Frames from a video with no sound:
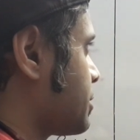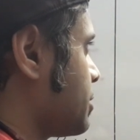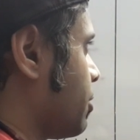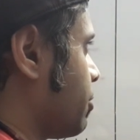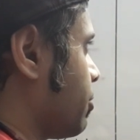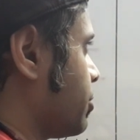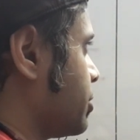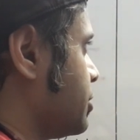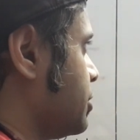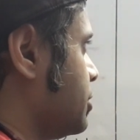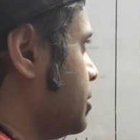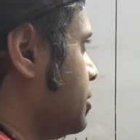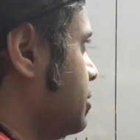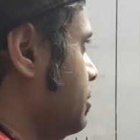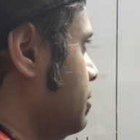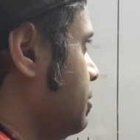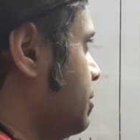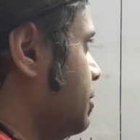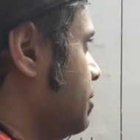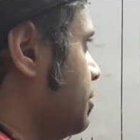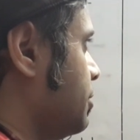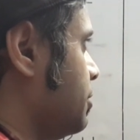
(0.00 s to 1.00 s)
the origin,
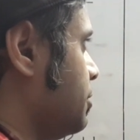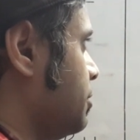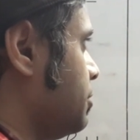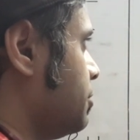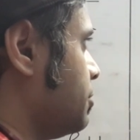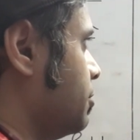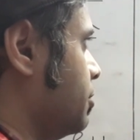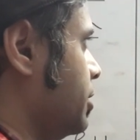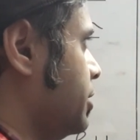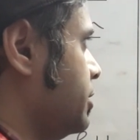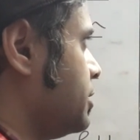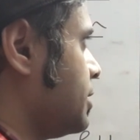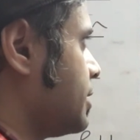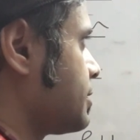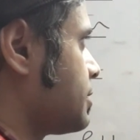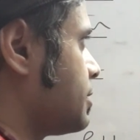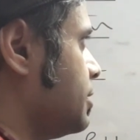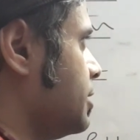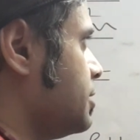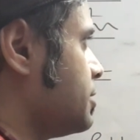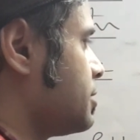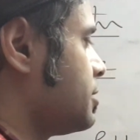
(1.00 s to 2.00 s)
reaches
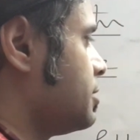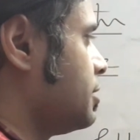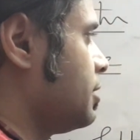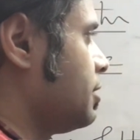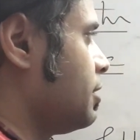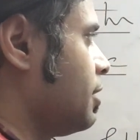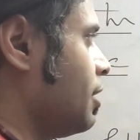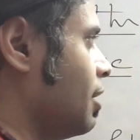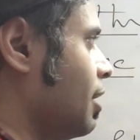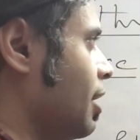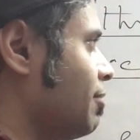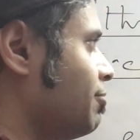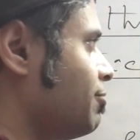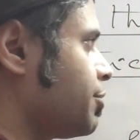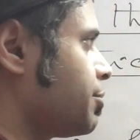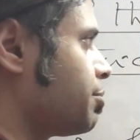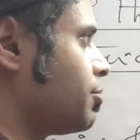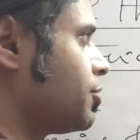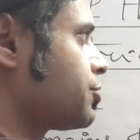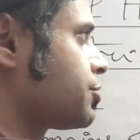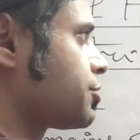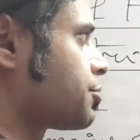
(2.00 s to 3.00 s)
this
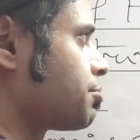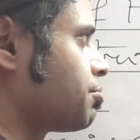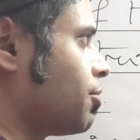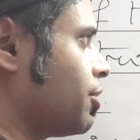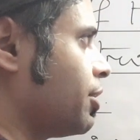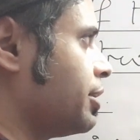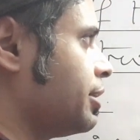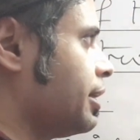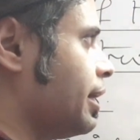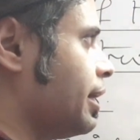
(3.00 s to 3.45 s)
leftmost point,